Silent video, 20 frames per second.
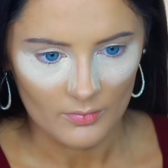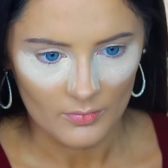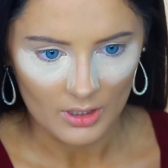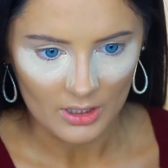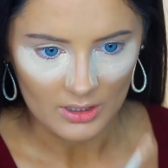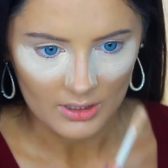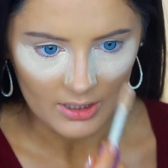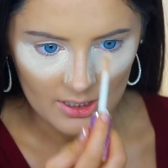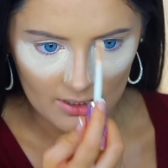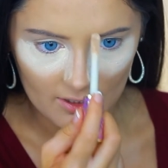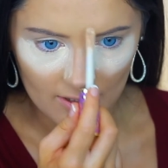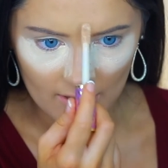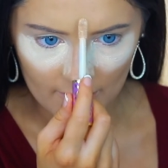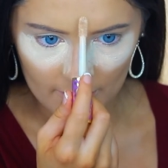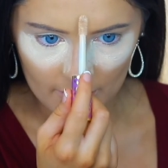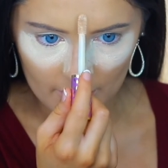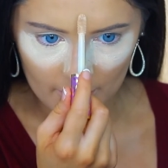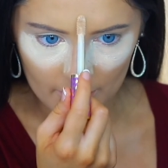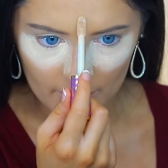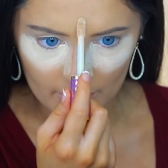And lately I've
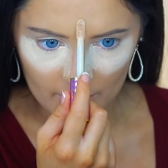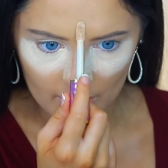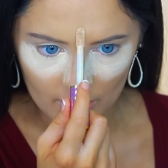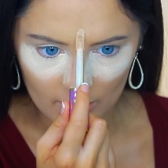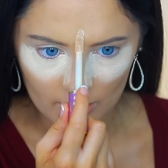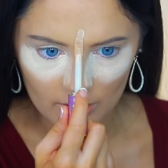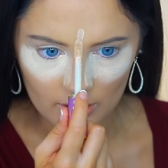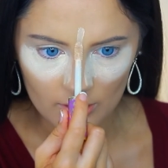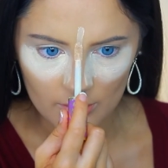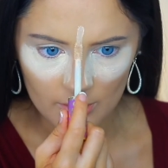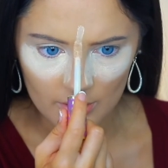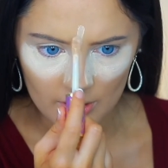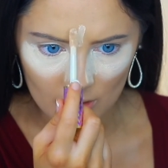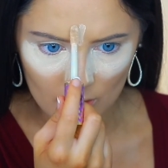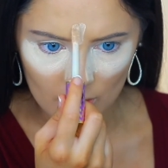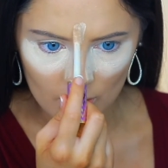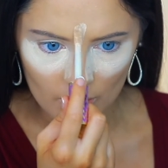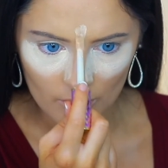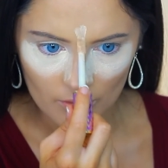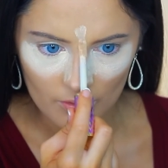been putting a little bit
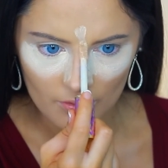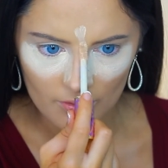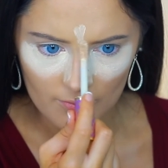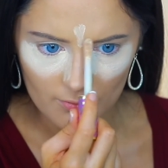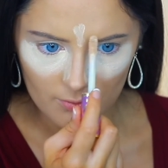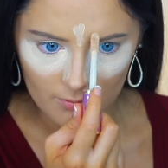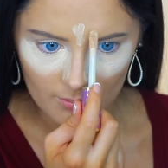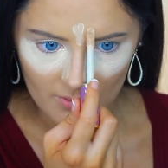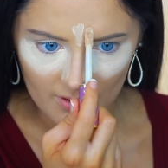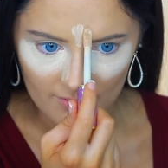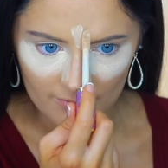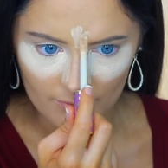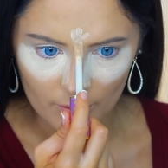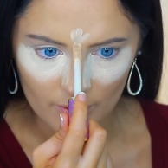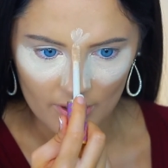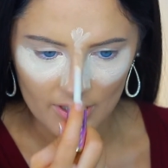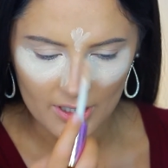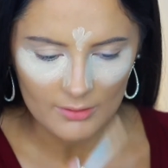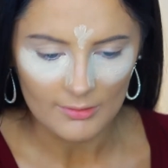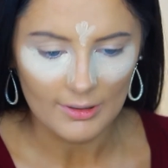on my
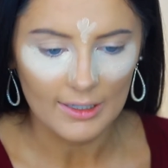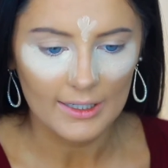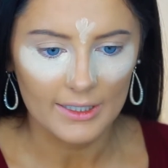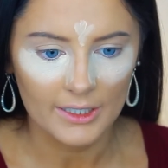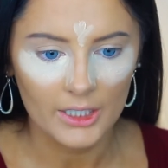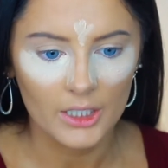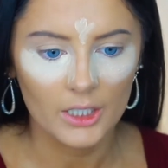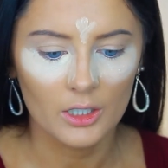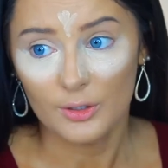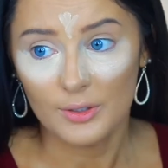forehead right here.